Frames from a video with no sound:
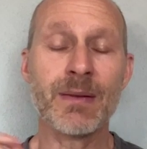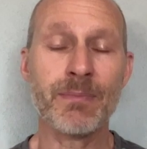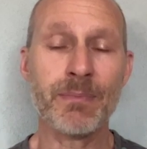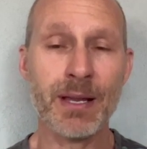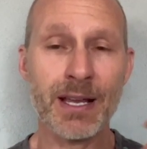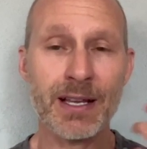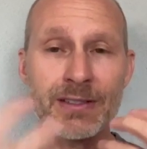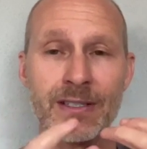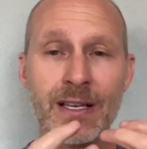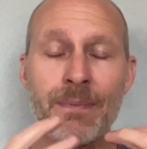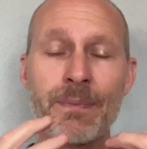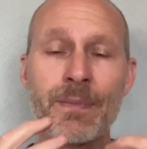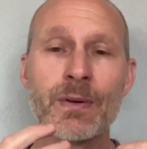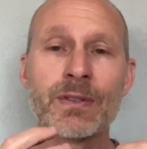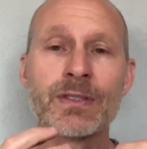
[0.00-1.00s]
It picks
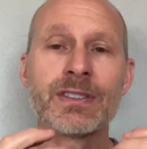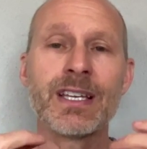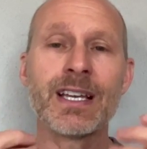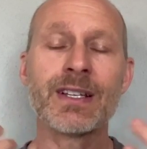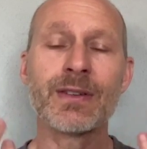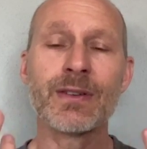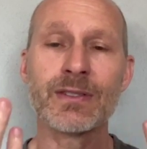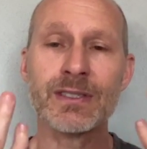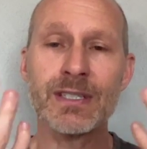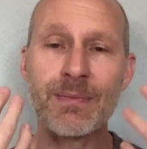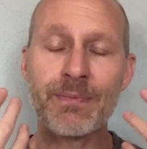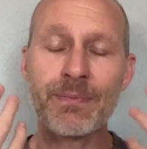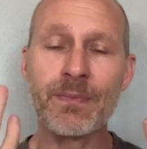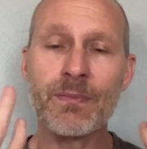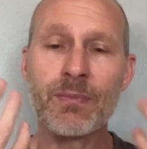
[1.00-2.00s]
up those signals
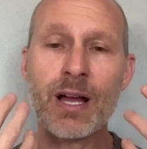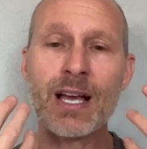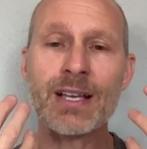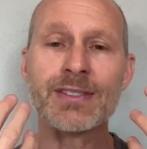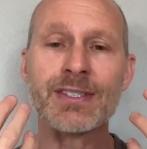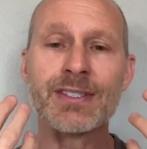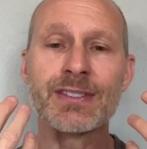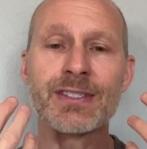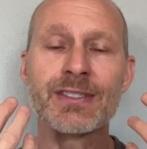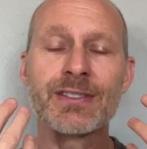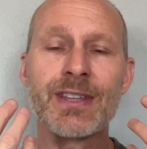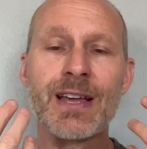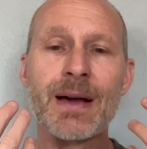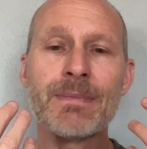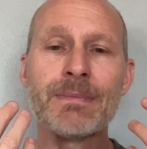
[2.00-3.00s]
that processes
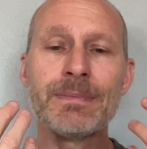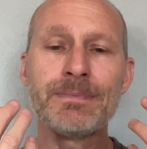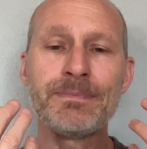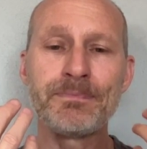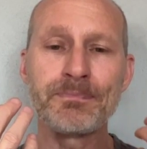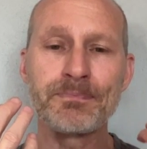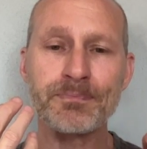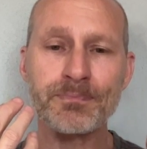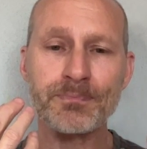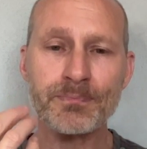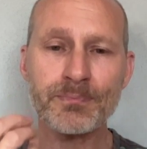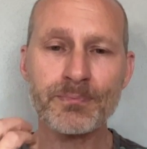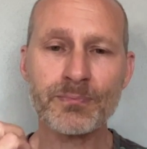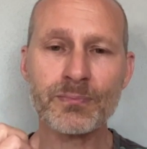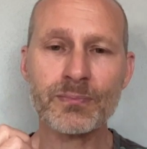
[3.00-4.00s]
them,
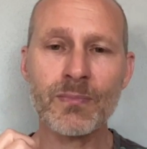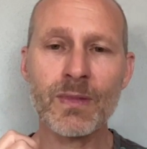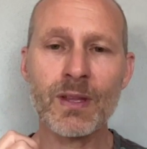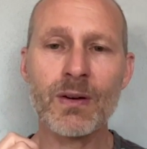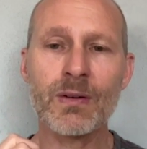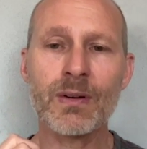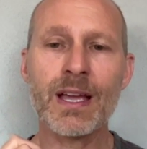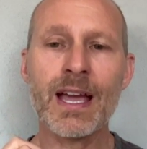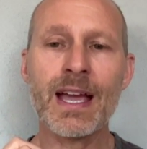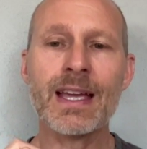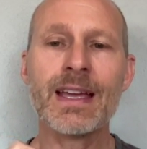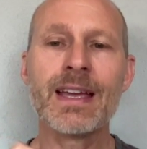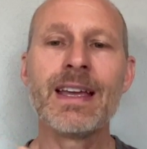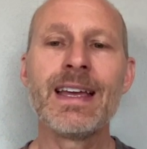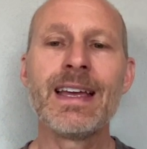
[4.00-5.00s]

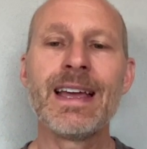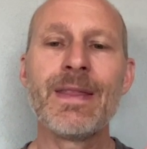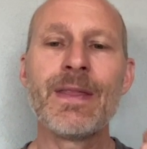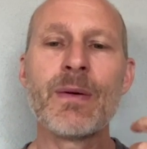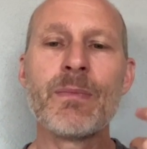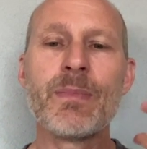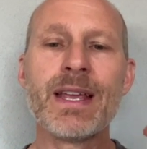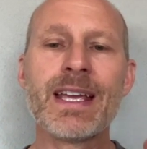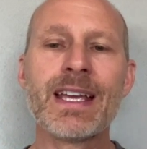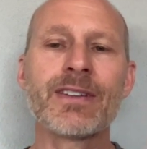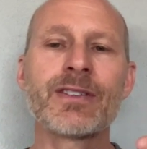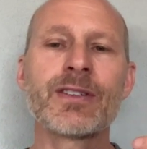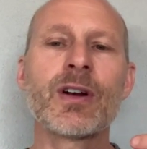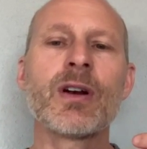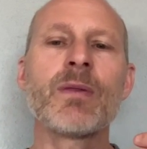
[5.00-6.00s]
okay, they're being
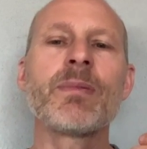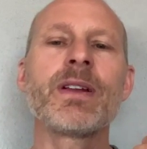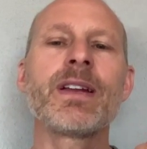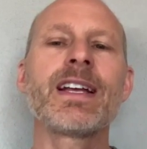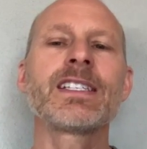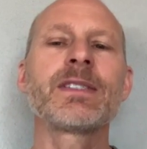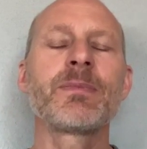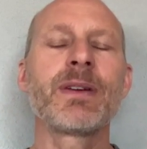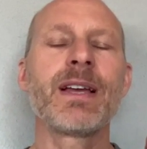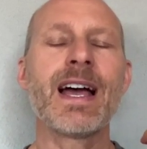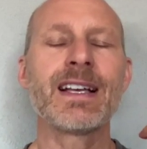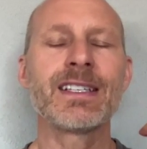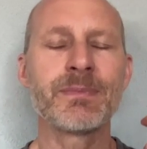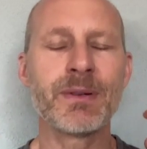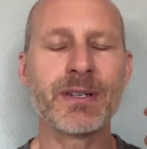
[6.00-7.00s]
interpreted as,
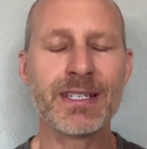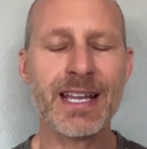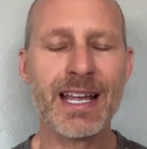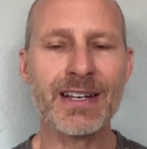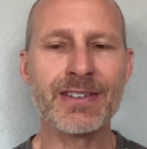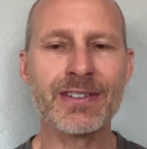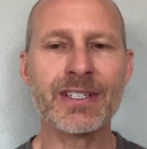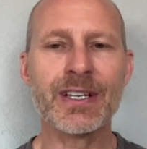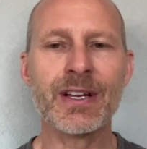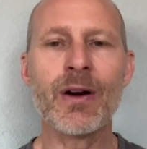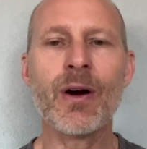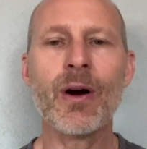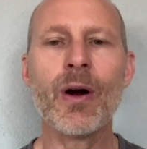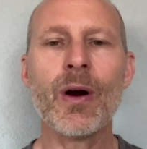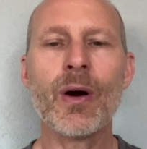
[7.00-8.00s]
as potentially
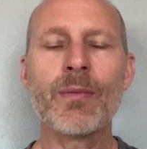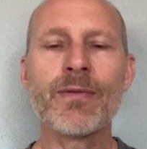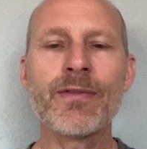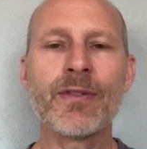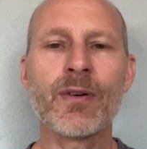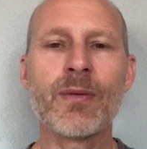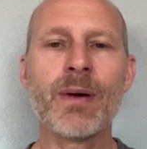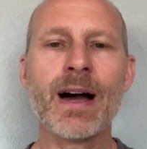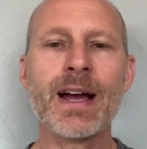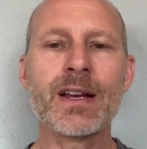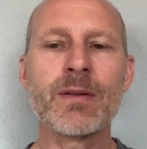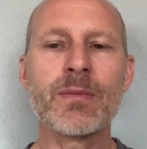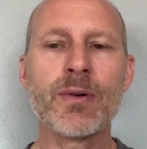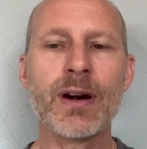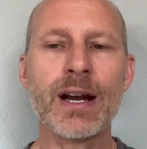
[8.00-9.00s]
harmful by
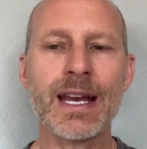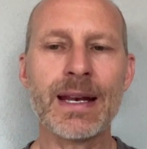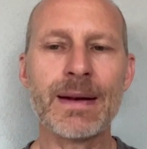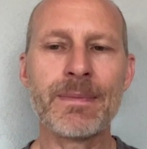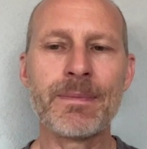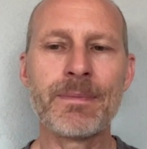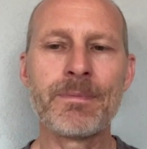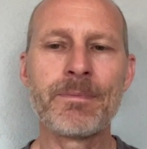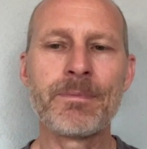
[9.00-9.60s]
your brain.